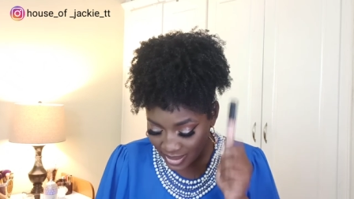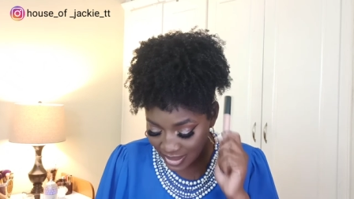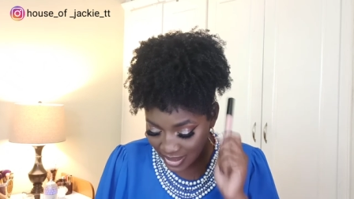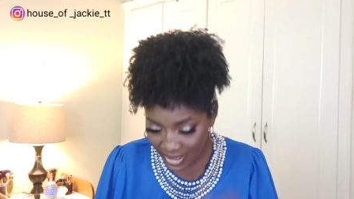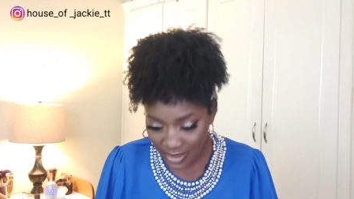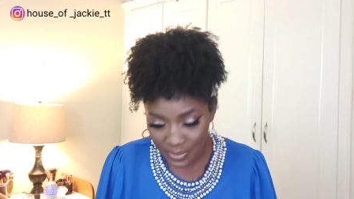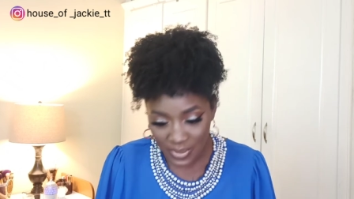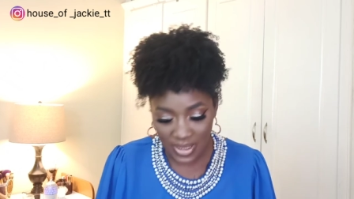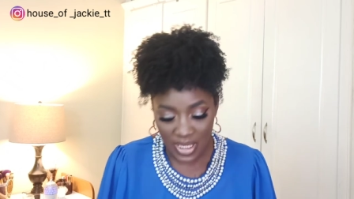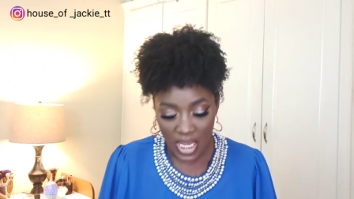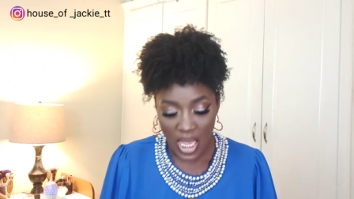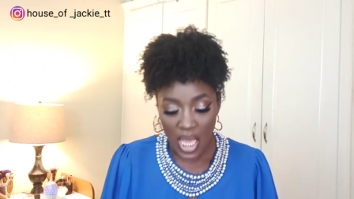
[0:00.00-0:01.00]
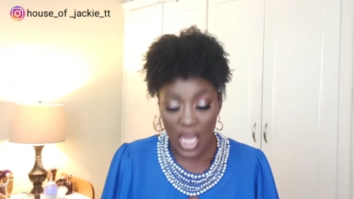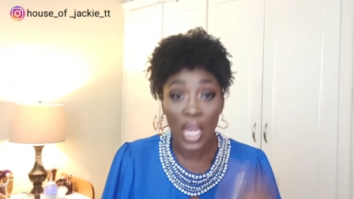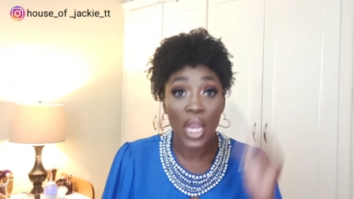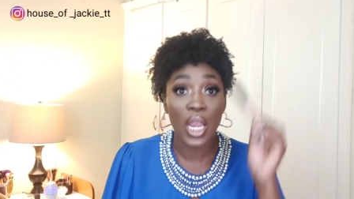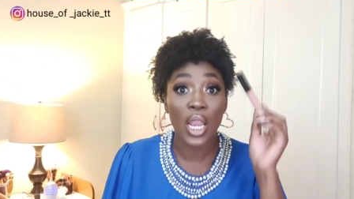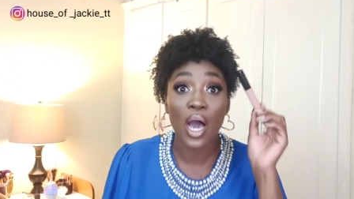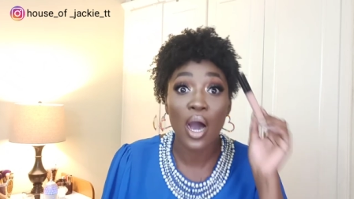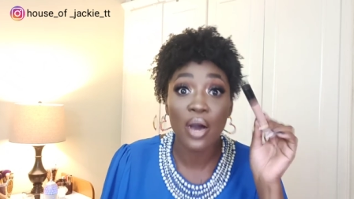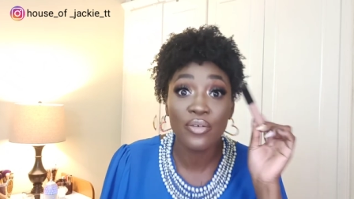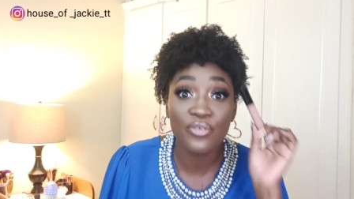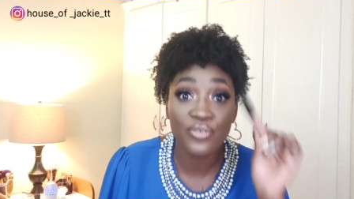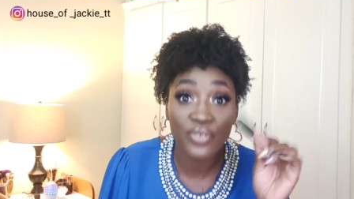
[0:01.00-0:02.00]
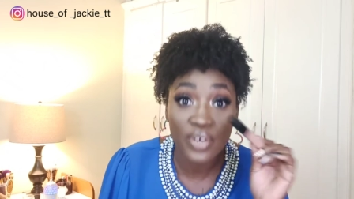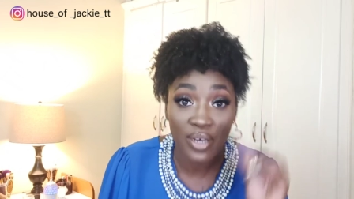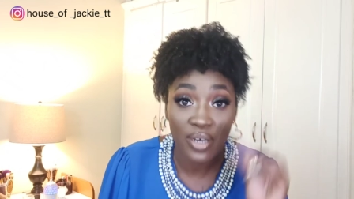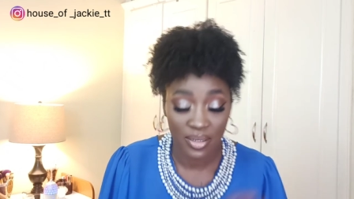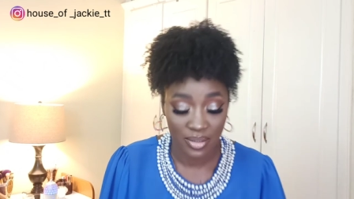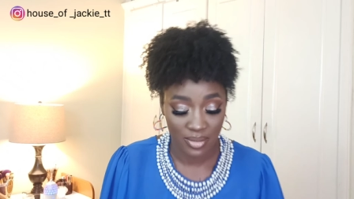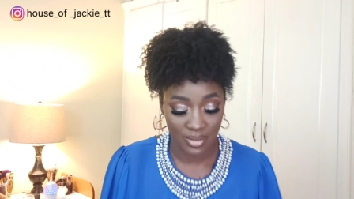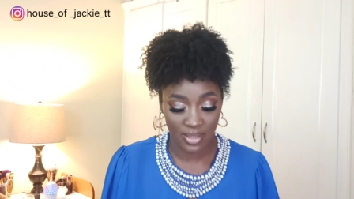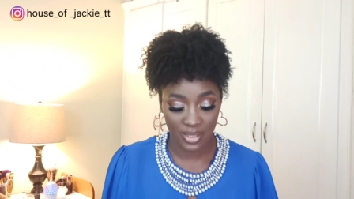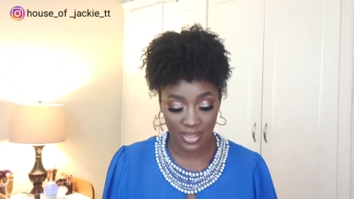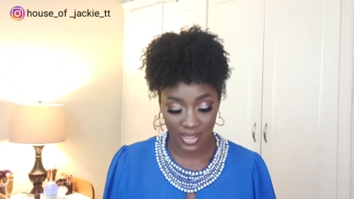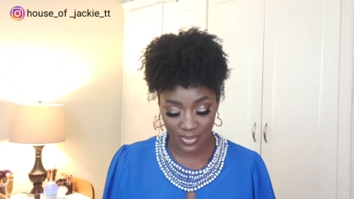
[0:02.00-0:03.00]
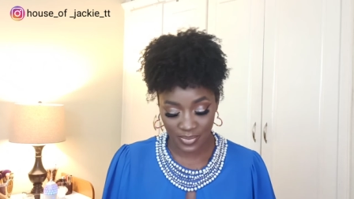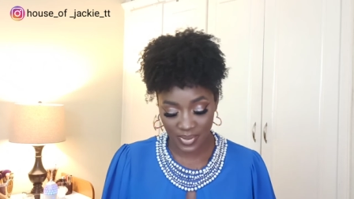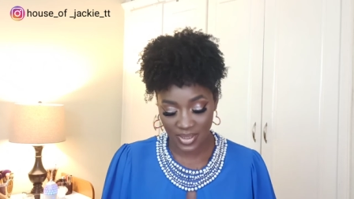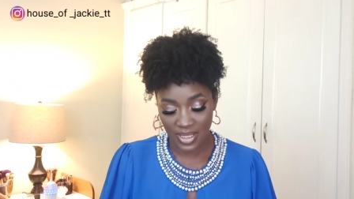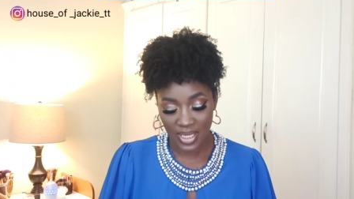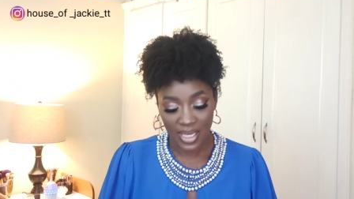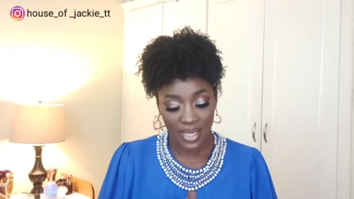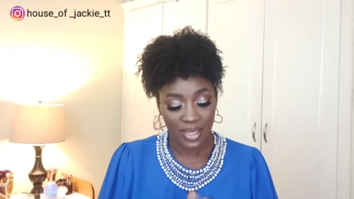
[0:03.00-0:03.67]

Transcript: the lips, love the lips,